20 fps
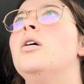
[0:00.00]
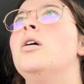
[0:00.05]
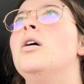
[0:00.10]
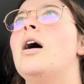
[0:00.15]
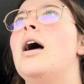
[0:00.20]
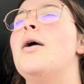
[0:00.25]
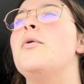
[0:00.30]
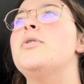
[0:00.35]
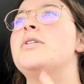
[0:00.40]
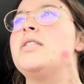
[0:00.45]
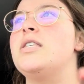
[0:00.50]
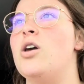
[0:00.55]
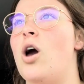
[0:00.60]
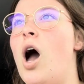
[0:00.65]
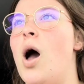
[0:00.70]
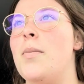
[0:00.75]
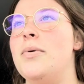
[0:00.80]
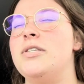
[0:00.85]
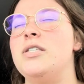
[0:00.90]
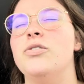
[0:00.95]
it was the
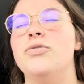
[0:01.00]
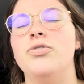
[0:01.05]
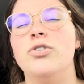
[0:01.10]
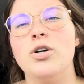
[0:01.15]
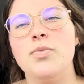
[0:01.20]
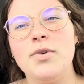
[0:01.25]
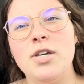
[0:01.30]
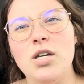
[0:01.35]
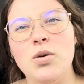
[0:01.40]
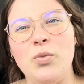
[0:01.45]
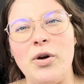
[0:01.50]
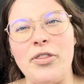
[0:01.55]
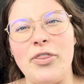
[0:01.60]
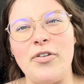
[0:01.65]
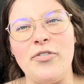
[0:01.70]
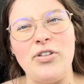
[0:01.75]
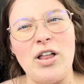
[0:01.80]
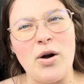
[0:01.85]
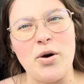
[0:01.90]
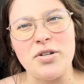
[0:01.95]
opposite for me with the
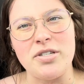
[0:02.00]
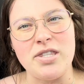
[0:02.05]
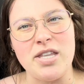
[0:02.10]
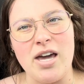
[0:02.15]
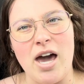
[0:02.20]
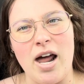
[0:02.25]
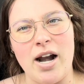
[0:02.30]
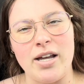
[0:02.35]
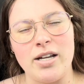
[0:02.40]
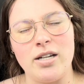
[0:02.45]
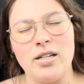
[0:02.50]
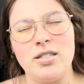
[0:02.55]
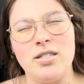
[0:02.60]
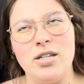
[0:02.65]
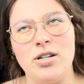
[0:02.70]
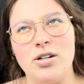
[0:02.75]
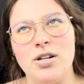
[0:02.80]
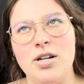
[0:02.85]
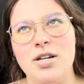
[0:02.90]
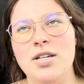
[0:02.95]
Flowers in the Attic
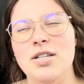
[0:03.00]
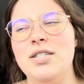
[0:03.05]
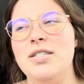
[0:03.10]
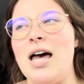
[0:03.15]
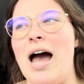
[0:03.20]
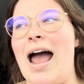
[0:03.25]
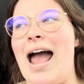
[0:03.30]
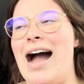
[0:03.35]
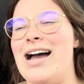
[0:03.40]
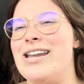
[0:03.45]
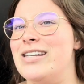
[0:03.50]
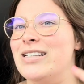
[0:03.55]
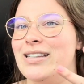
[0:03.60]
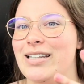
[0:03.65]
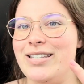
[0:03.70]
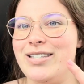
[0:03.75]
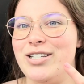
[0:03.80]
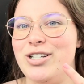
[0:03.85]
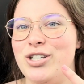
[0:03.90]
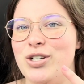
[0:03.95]
series. I had to
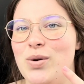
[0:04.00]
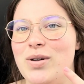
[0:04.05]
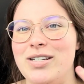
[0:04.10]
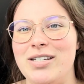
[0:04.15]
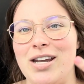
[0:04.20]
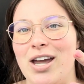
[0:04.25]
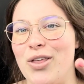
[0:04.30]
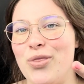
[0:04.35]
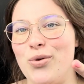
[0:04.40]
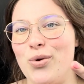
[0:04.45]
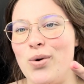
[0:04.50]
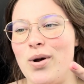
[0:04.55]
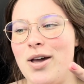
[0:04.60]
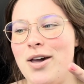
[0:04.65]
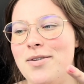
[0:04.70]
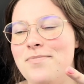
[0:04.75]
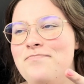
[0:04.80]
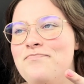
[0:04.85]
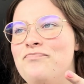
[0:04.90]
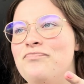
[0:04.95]
listen to it to get through
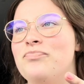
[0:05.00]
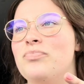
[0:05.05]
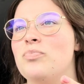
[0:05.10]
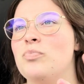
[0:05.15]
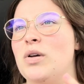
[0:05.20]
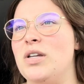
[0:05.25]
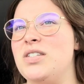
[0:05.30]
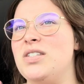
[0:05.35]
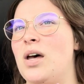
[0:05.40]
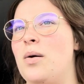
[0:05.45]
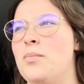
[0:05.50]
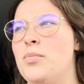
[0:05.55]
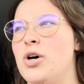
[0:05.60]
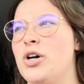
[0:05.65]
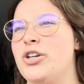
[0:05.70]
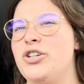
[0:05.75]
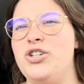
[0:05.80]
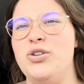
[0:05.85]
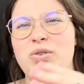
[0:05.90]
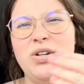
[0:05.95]
it, but some
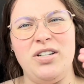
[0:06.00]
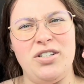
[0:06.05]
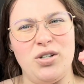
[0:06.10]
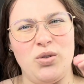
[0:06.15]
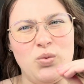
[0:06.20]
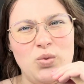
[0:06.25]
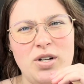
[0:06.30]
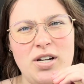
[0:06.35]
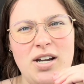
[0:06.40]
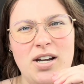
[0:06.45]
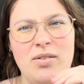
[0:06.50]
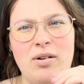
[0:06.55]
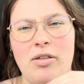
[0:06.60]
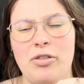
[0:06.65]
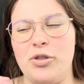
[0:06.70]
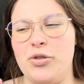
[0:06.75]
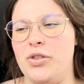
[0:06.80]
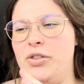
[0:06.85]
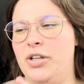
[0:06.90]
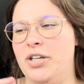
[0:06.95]
books you need to read rather
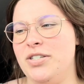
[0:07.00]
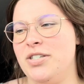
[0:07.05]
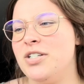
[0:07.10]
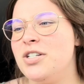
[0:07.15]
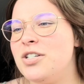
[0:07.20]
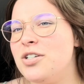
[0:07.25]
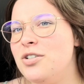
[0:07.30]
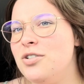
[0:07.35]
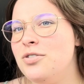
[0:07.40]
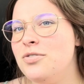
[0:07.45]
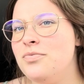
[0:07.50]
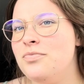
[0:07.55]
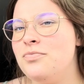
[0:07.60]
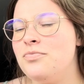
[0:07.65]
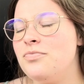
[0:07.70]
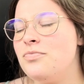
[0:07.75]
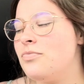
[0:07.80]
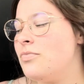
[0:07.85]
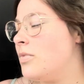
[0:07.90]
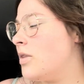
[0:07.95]
than listen to.
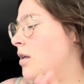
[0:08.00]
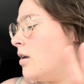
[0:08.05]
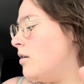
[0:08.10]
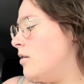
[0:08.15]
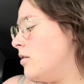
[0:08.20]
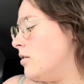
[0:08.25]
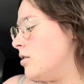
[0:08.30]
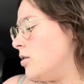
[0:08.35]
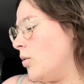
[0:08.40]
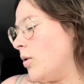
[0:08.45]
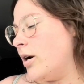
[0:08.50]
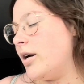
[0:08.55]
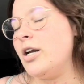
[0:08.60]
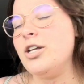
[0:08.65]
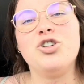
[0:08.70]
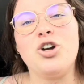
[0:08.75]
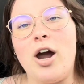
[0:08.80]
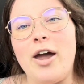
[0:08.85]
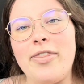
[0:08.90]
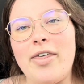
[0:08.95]
So we're gonna
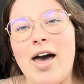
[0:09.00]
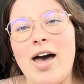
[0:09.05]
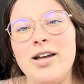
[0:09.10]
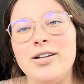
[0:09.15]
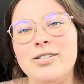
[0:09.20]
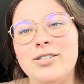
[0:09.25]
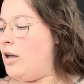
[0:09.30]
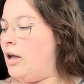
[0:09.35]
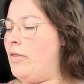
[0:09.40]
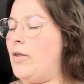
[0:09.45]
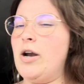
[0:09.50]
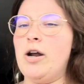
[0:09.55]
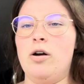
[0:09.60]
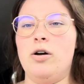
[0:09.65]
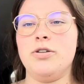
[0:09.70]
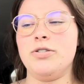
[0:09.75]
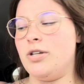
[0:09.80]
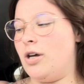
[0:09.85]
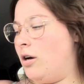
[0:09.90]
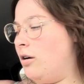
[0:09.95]
try that. And then I
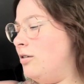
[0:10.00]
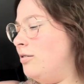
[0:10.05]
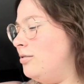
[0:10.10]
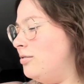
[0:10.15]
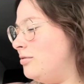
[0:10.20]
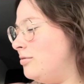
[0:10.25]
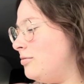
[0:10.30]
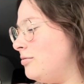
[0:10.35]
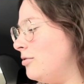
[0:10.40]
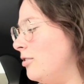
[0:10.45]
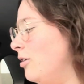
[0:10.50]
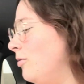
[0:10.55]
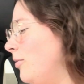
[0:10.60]
also, oh